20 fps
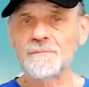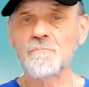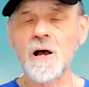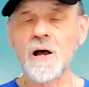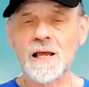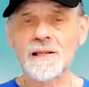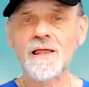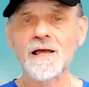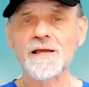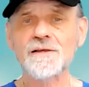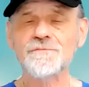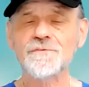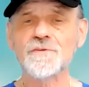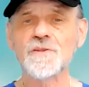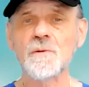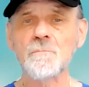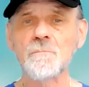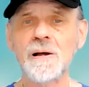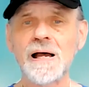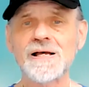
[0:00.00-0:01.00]
in my
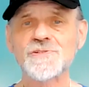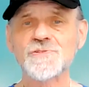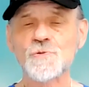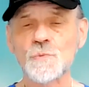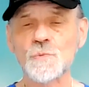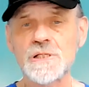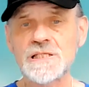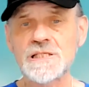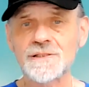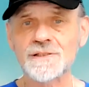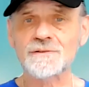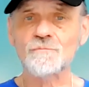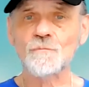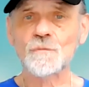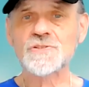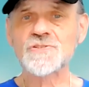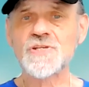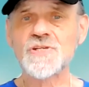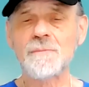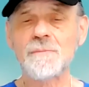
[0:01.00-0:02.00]
life in the past week
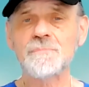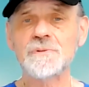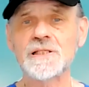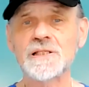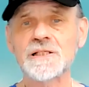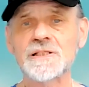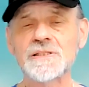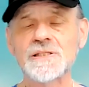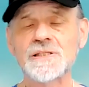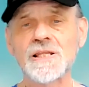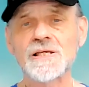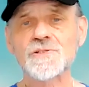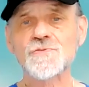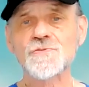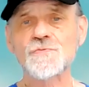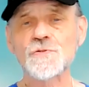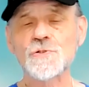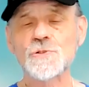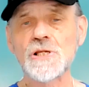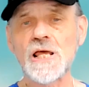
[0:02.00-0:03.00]
and what's happening in the
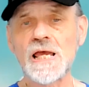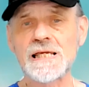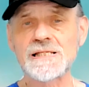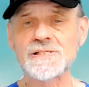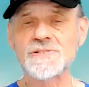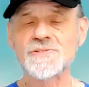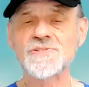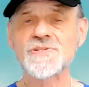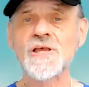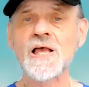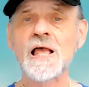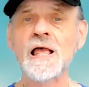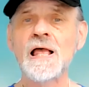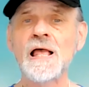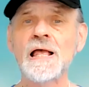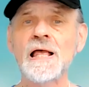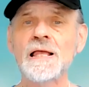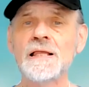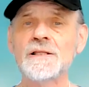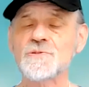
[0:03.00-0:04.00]
next few days.
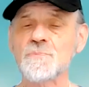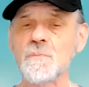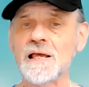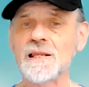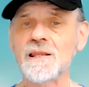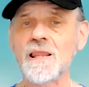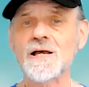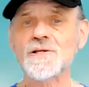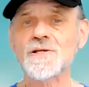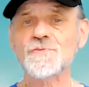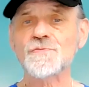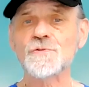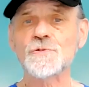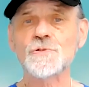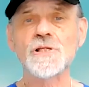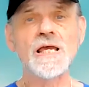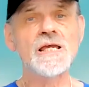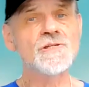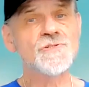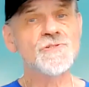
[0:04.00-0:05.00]
It's my last
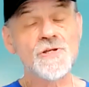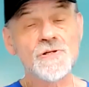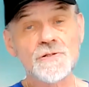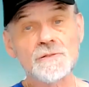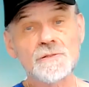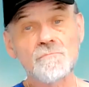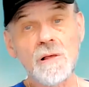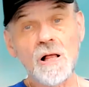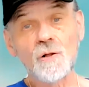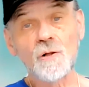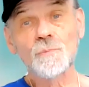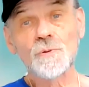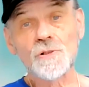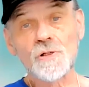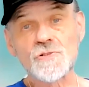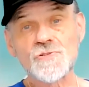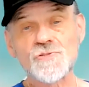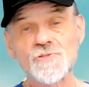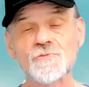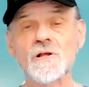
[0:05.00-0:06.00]
few days here in
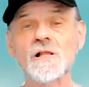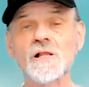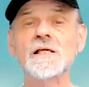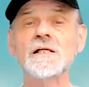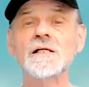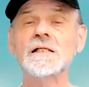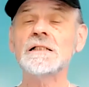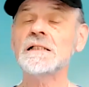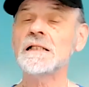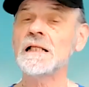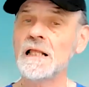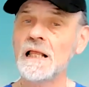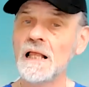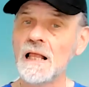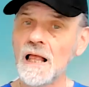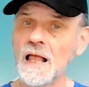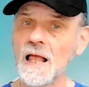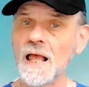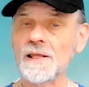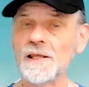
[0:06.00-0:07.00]
Melbourne, Australia,
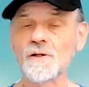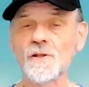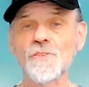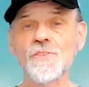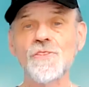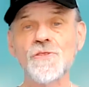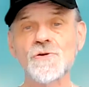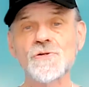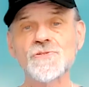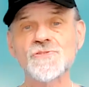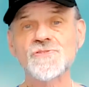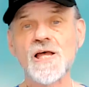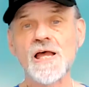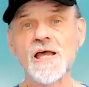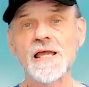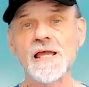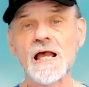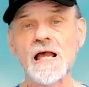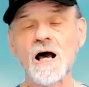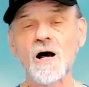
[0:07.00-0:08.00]
and on
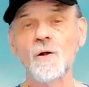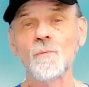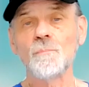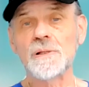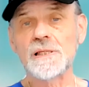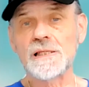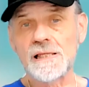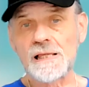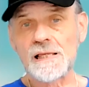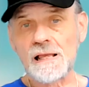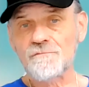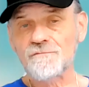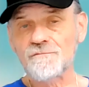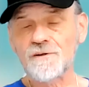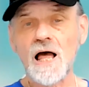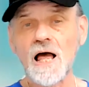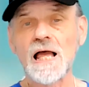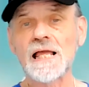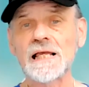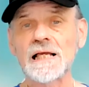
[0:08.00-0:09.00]
Thursday I'll be
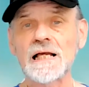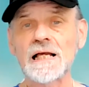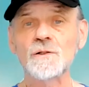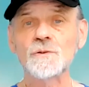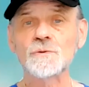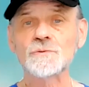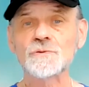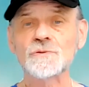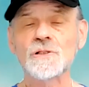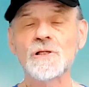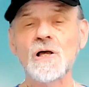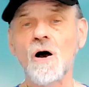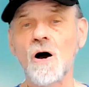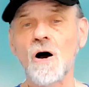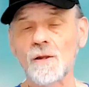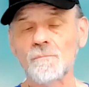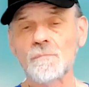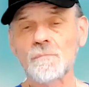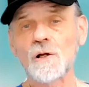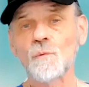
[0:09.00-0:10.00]
flying out
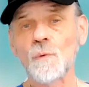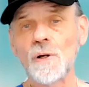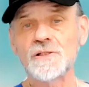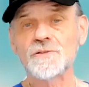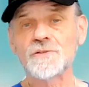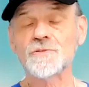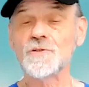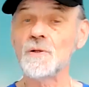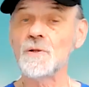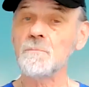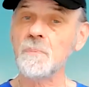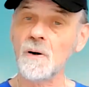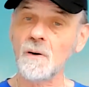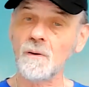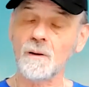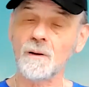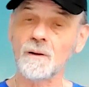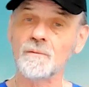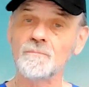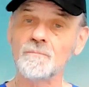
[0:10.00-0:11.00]
on my way to
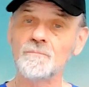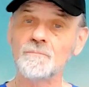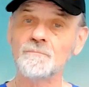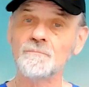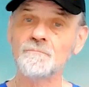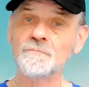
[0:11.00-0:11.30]
Nepal.